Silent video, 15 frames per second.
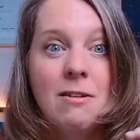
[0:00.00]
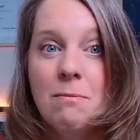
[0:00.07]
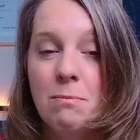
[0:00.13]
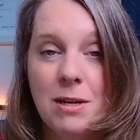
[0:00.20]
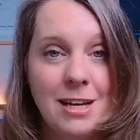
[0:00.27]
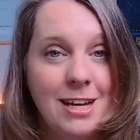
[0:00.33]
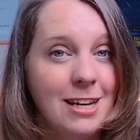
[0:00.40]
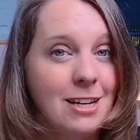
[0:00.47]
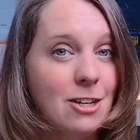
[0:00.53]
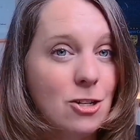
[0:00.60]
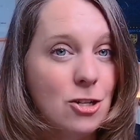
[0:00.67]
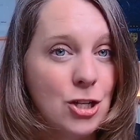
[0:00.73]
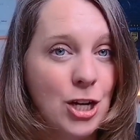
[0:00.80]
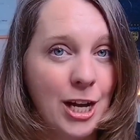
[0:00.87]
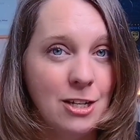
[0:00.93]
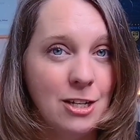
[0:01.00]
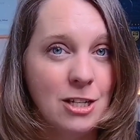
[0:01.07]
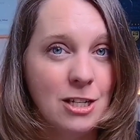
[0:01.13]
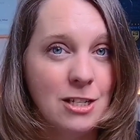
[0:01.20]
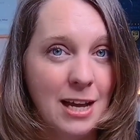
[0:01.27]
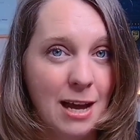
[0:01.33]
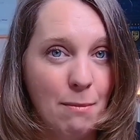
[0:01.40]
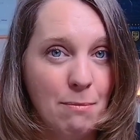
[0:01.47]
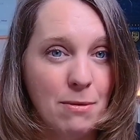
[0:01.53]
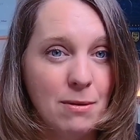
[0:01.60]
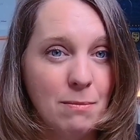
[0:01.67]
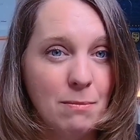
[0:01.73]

big changes happen.